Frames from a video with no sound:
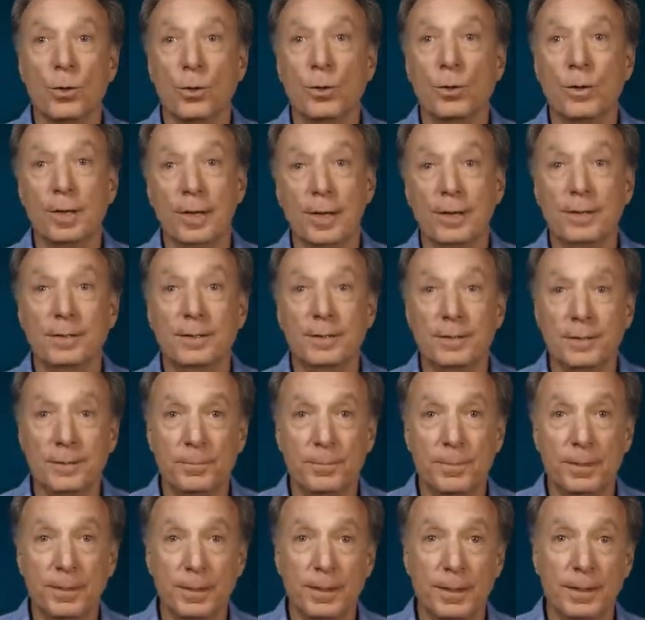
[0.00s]
or
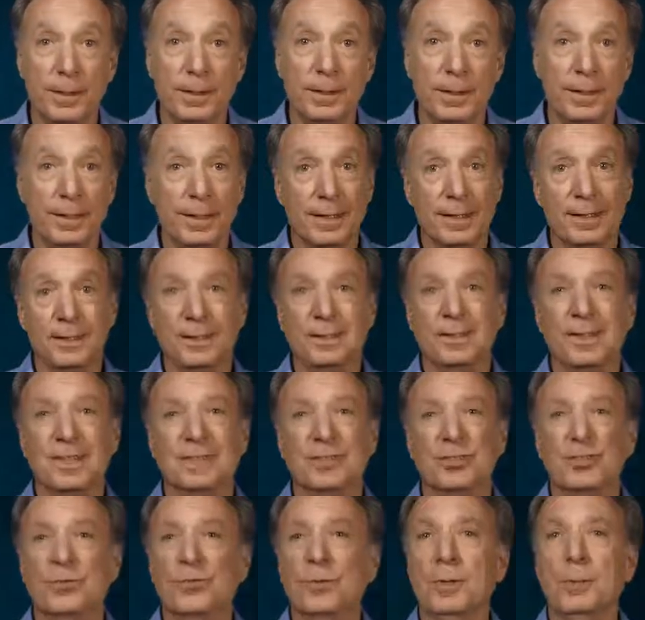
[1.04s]
ATP, is an
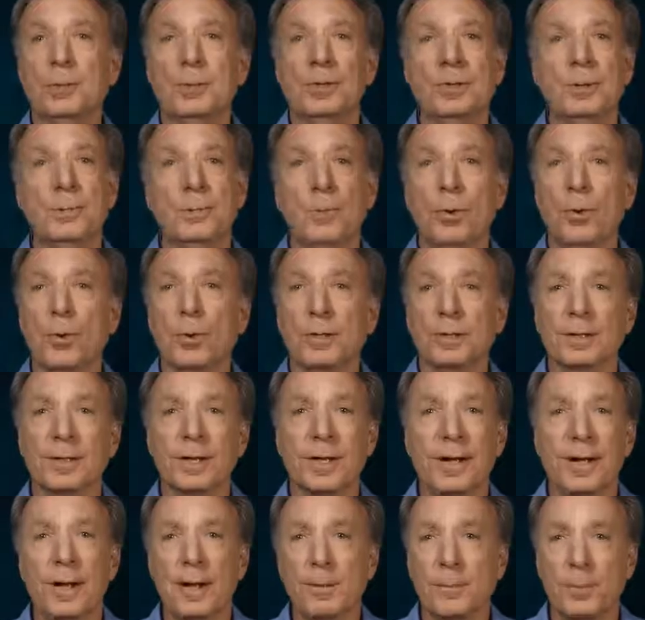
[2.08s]
extremely important
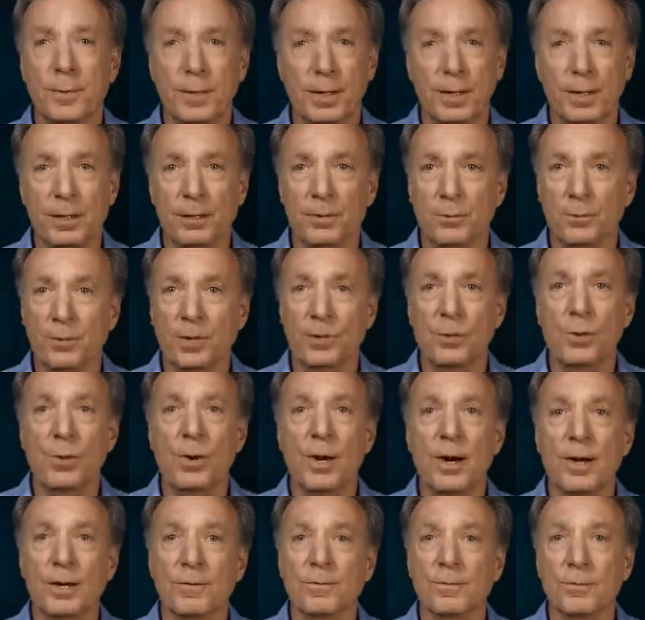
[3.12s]
compound
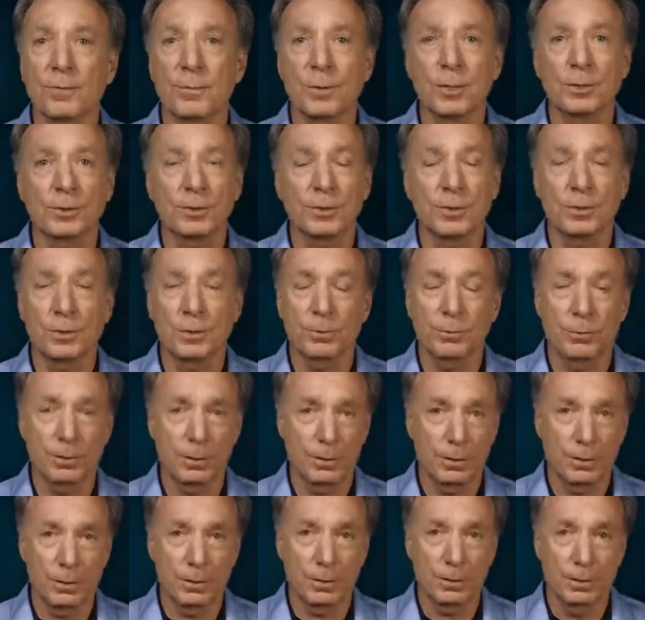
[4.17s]
required for muscular
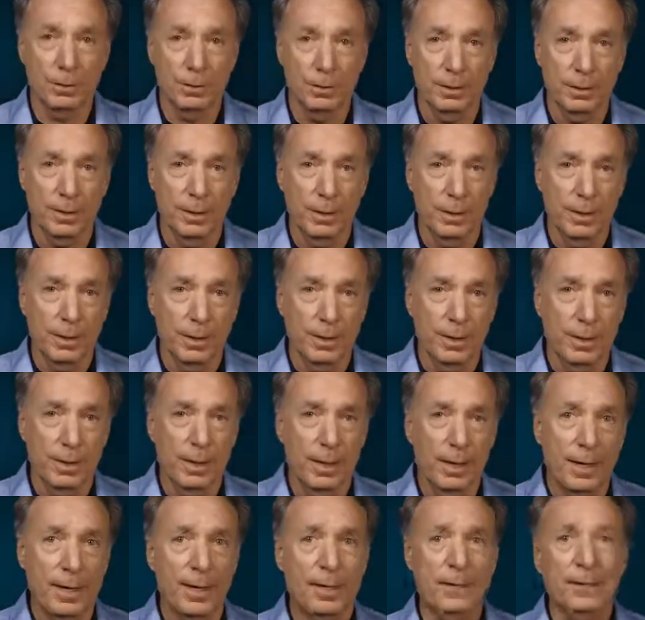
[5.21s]
work.
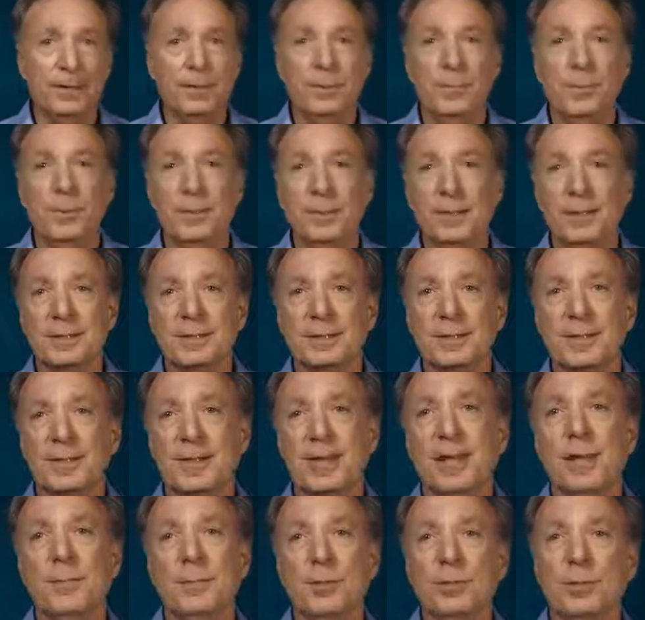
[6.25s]
ATP is the
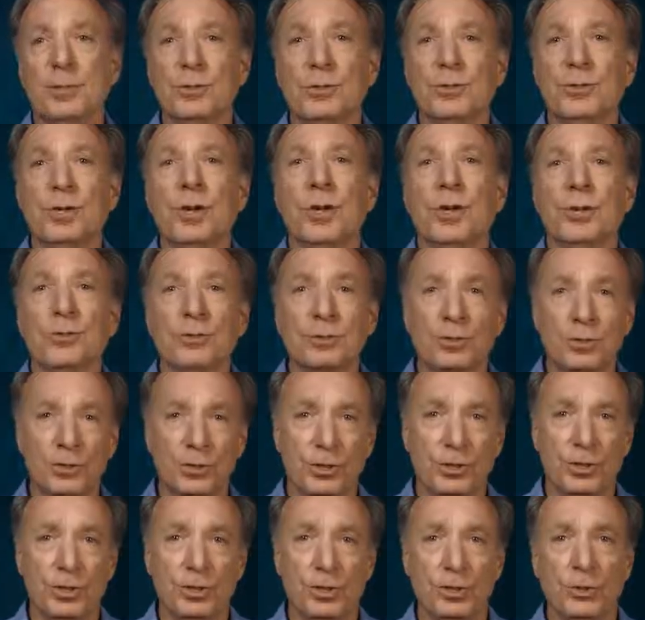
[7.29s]
chemical
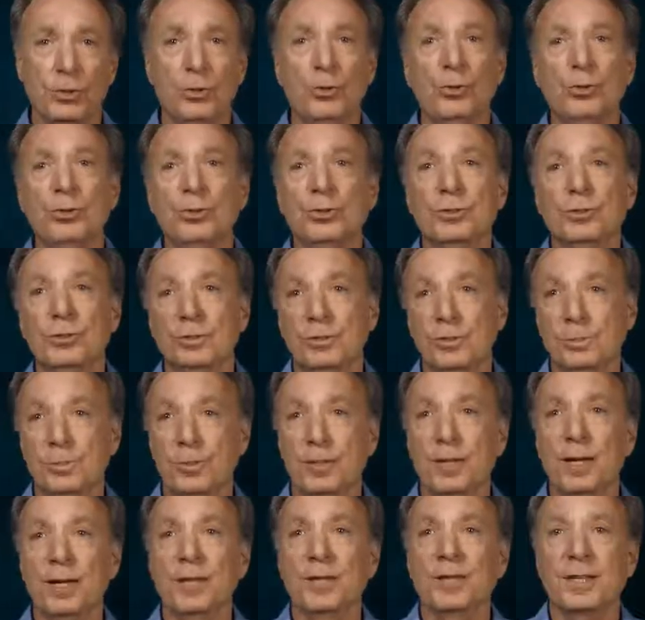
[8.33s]
currency used to
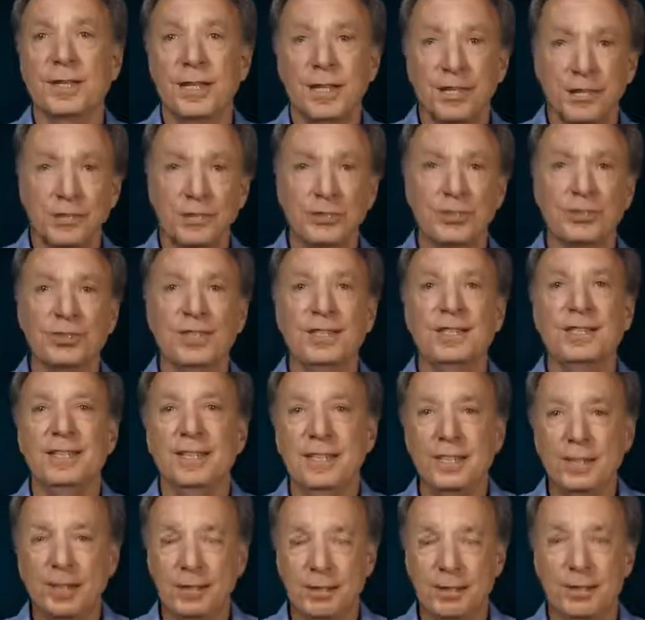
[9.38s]
supply the energy
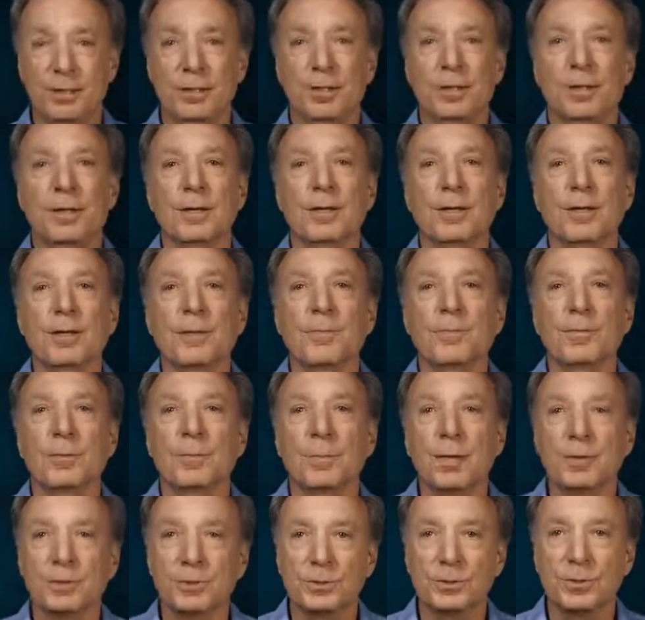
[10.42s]
needed for
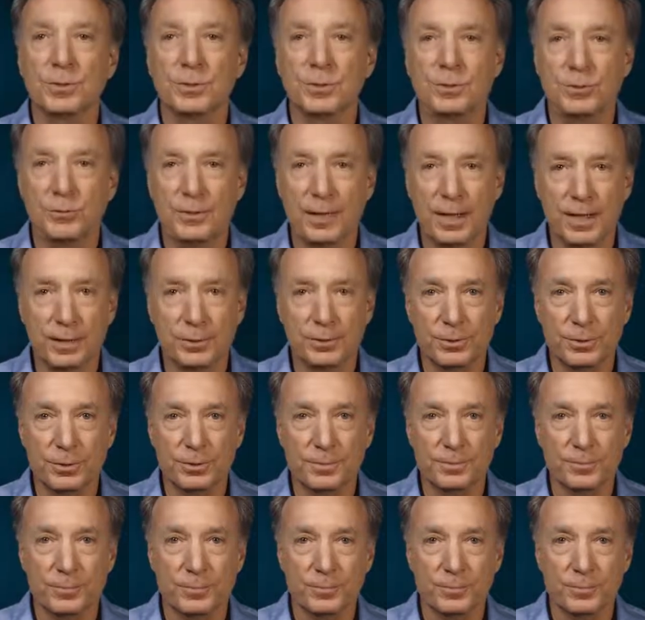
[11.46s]
muscle contraction.